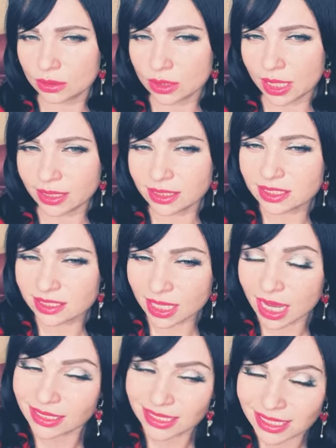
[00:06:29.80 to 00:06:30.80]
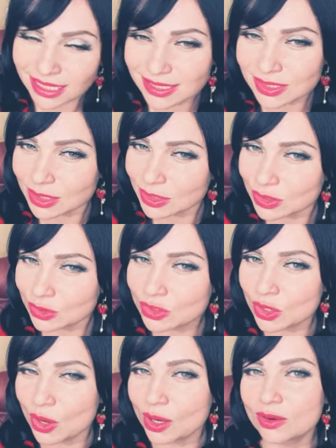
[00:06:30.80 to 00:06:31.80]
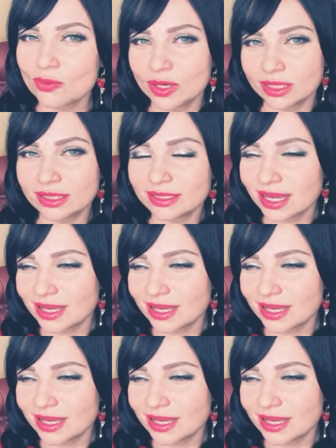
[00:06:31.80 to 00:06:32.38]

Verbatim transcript: and it's not easy to talk when